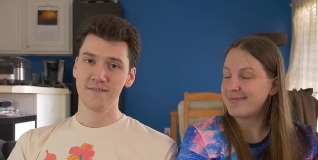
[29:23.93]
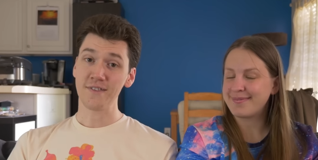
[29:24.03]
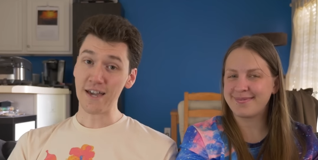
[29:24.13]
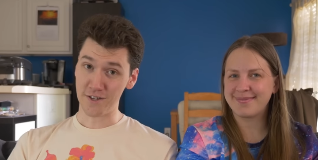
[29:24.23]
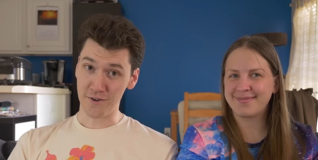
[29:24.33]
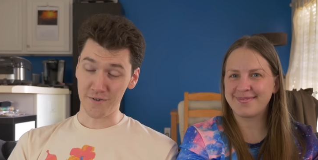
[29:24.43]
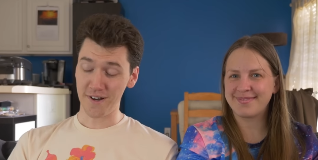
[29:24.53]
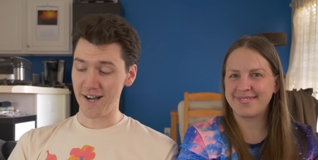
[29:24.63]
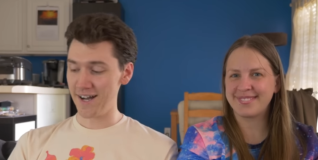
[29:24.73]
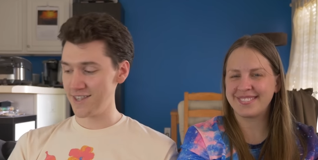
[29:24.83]
Speaker 1: Thank you.
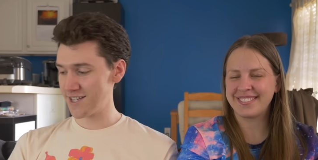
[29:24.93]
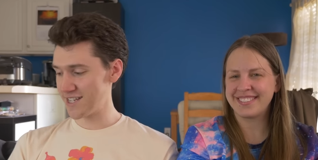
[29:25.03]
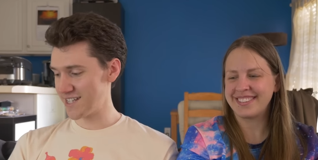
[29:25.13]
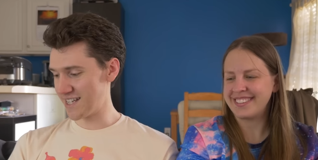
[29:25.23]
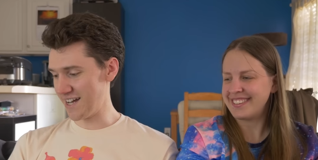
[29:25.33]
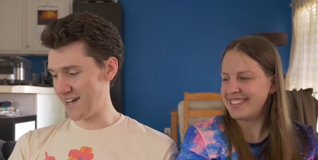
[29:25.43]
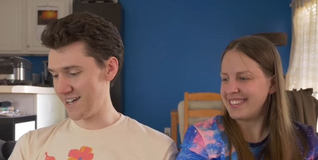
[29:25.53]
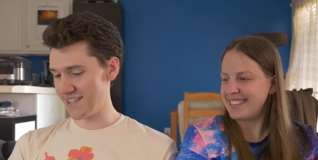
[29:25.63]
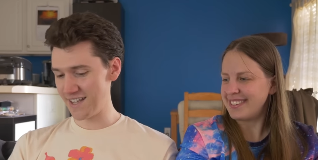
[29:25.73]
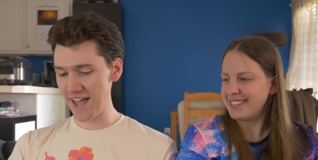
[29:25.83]
Uh, this is
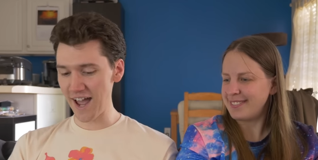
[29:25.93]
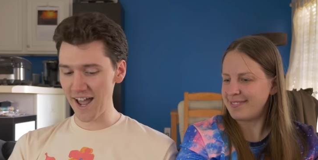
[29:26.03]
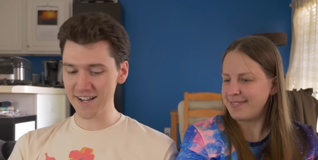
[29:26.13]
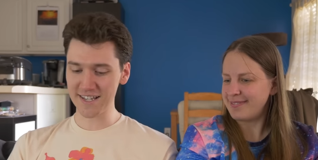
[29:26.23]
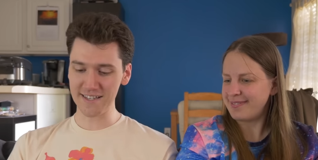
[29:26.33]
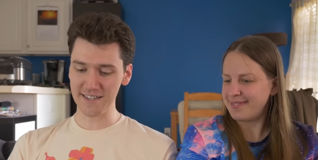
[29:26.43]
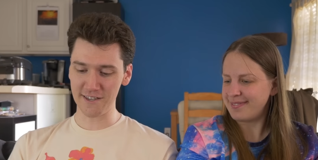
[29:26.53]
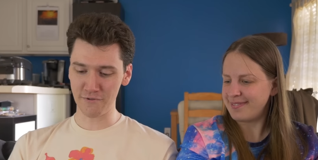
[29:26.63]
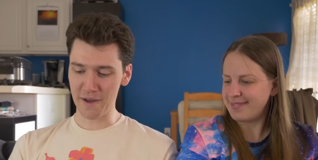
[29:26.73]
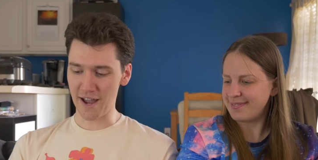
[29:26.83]
uh, excellent
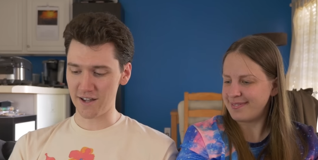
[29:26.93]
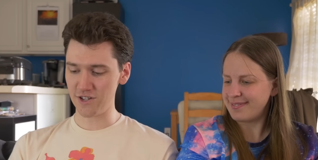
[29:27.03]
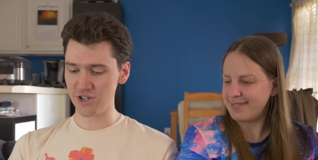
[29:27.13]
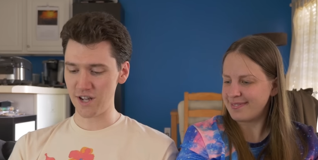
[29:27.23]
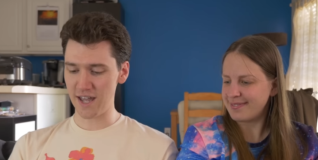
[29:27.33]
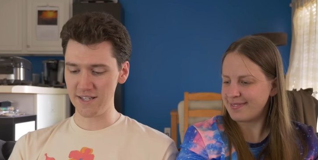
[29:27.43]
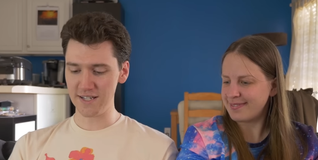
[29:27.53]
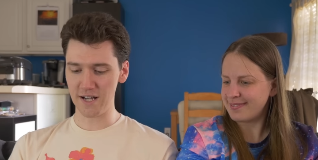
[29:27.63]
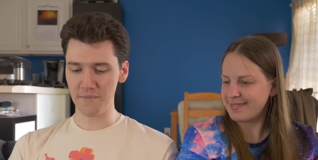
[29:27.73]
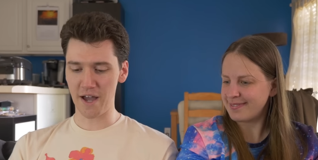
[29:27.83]
little package, and
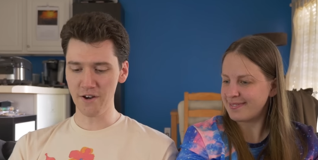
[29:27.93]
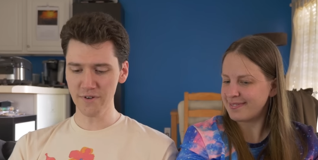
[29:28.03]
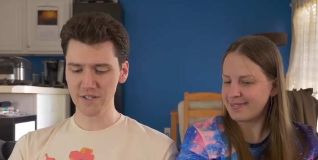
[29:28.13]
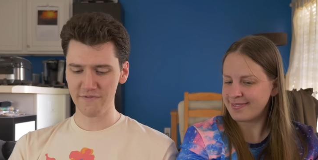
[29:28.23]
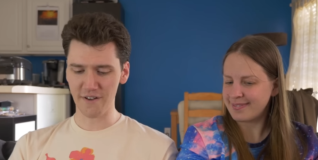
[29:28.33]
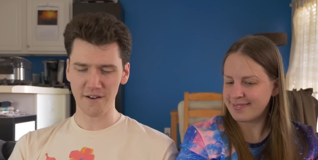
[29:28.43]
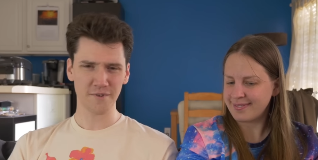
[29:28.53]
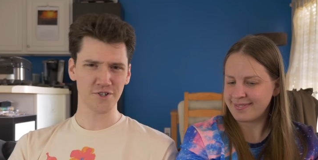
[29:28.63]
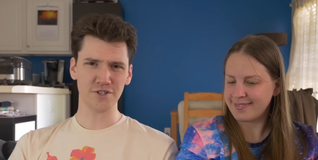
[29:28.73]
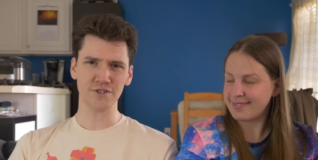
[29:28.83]
um, I always very
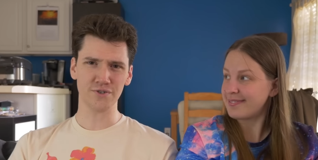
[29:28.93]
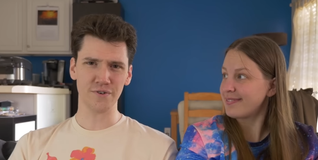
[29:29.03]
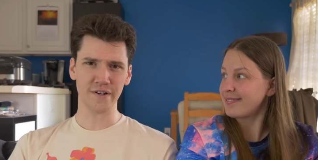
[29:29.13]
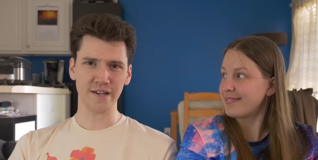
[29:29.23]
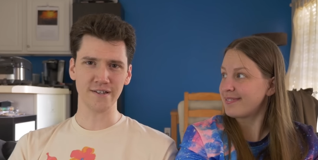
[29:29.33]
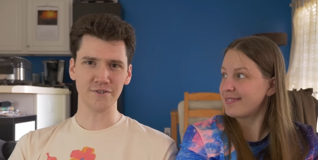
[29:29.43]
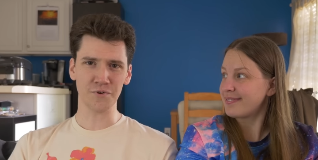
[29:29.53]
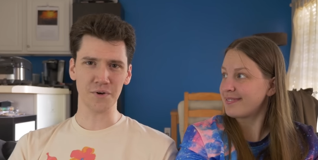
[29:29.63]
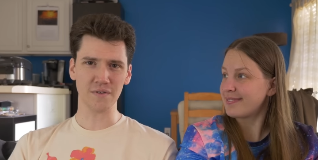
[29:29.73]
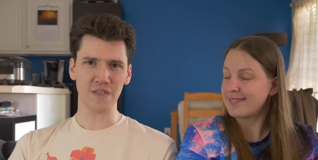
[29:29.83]
much enjoy
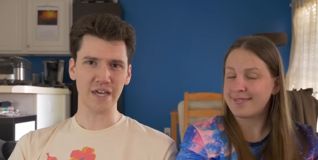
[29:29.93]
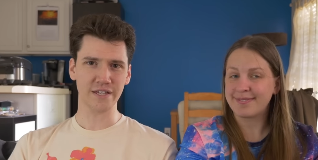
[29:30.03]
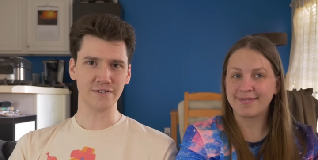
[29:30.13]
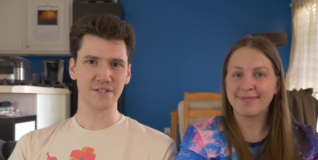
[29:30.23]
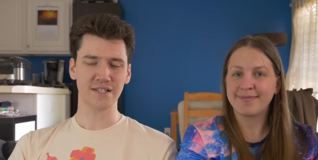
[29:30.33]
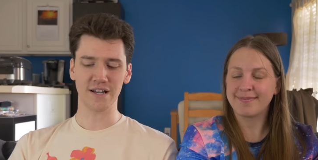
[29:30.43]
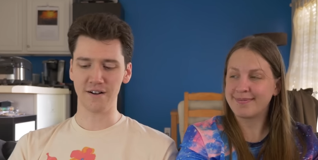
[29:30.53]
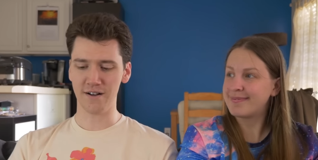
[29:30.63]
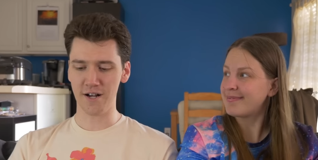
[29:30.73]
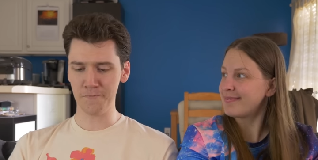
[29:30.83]
your leathers.
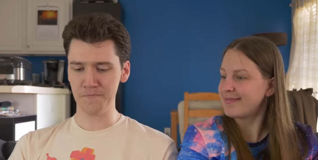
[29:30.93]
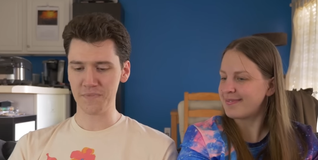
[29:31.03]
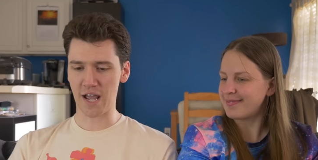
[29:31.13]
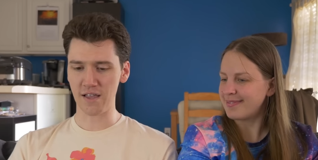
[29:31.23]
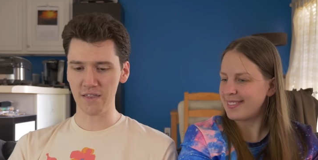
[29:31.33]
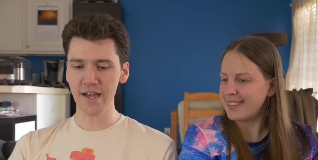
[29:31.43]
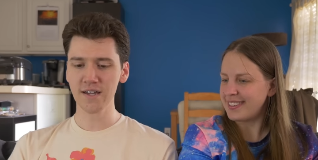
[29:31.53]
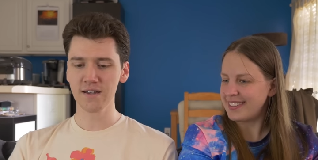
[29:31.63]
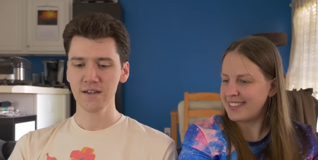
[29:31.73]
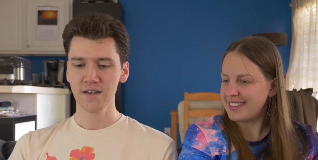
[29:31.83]
They're um, I like